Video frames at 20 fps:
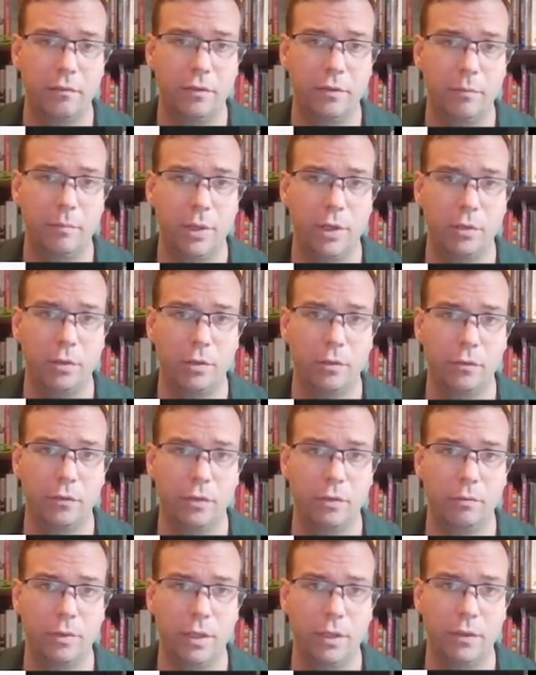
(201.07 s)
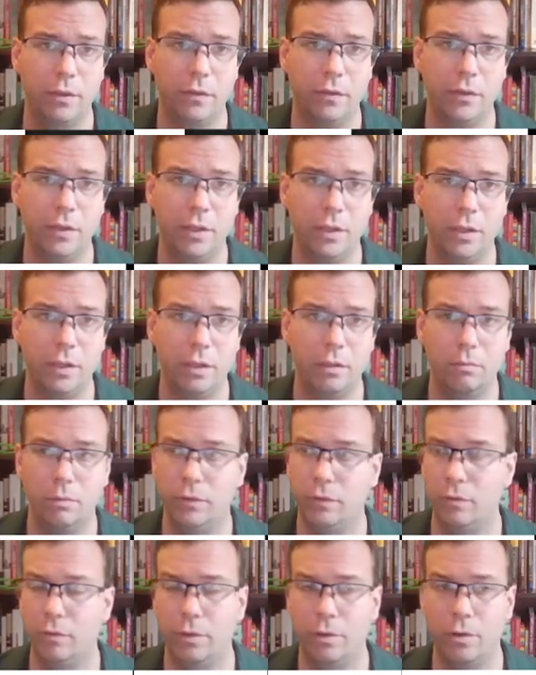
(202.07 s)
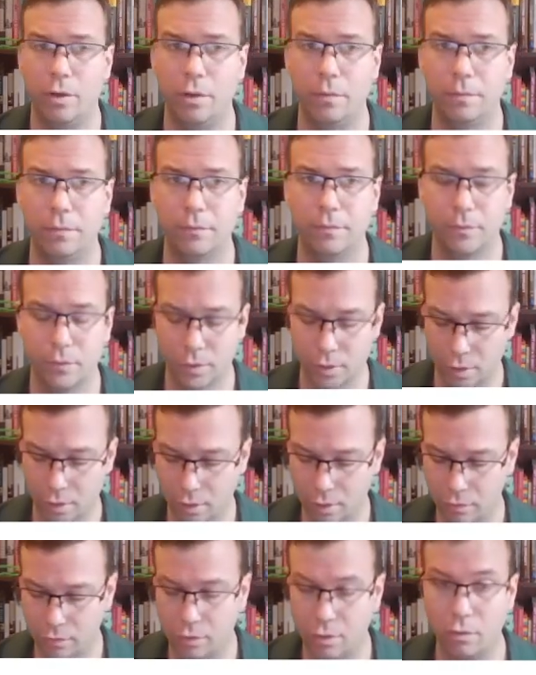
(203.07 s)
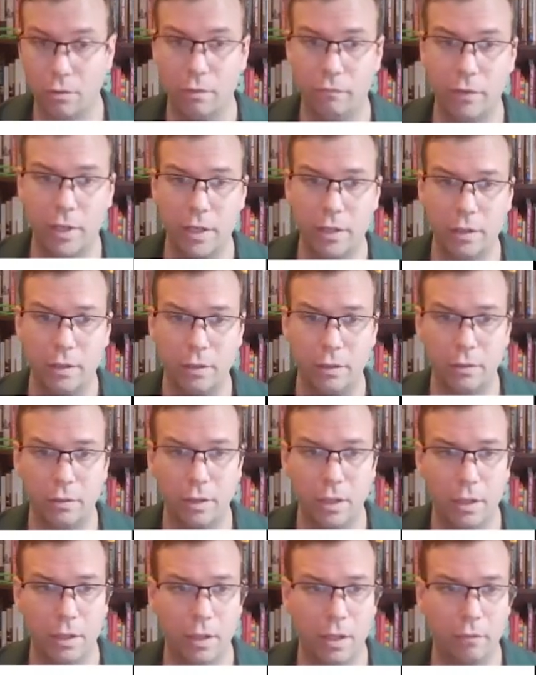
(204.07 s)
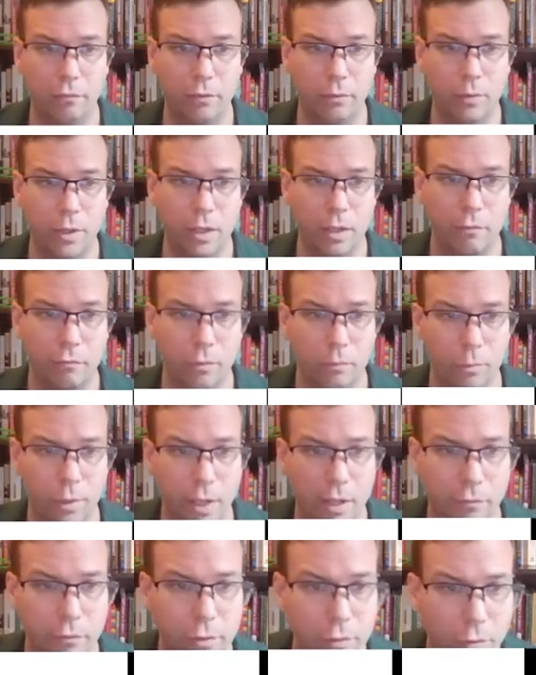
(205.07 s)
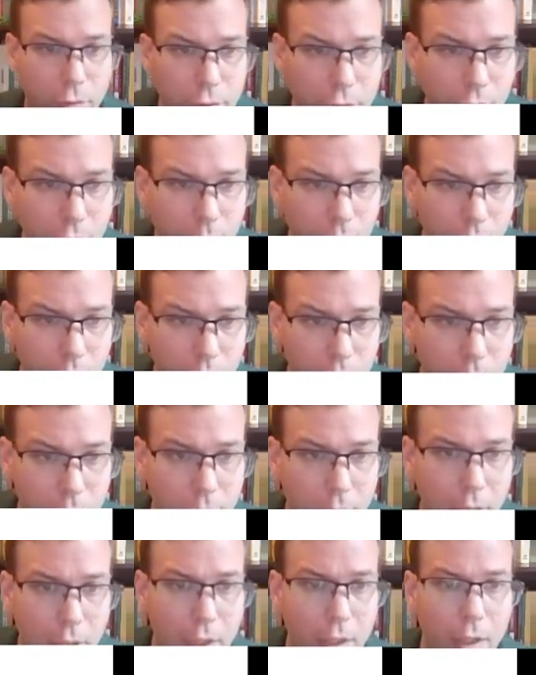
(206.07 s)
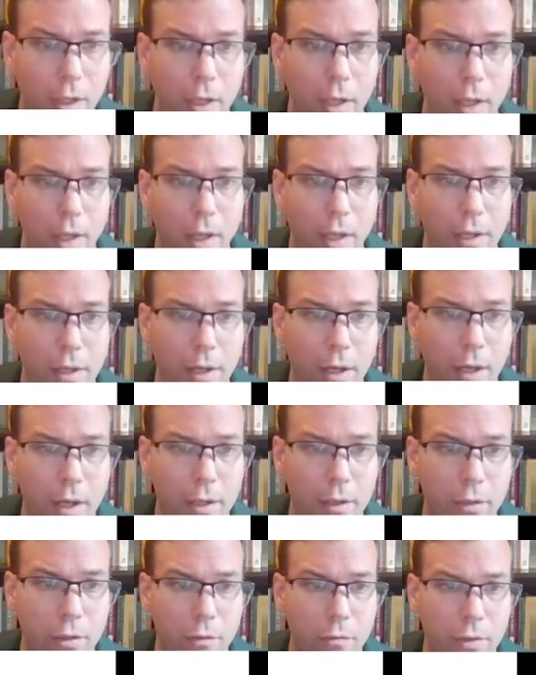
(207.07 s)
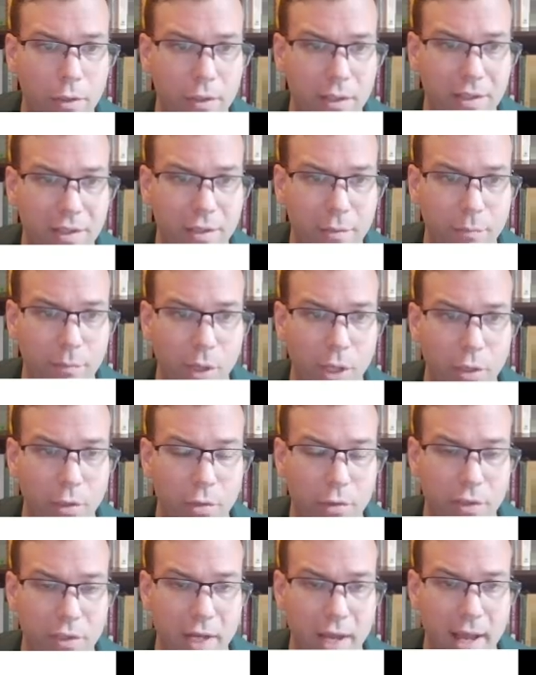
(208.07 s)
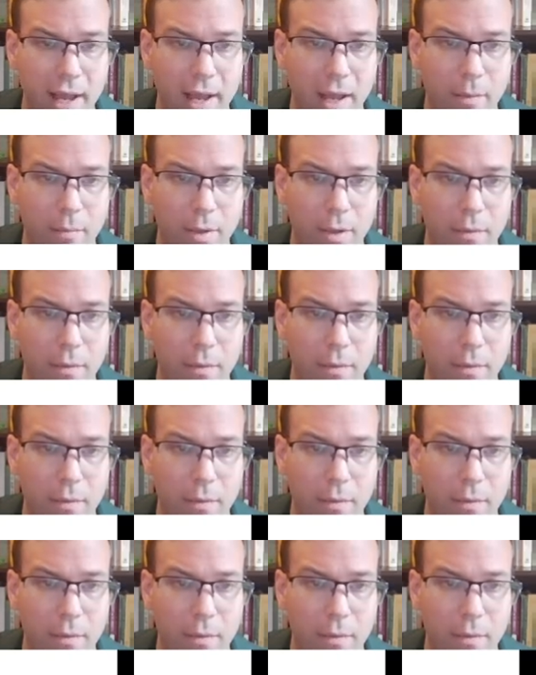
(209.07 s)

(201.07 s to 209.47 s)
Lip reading: debugger so we can see what's going on. So if I hit F12 or whatever on your computer, and I go to the debugger tab,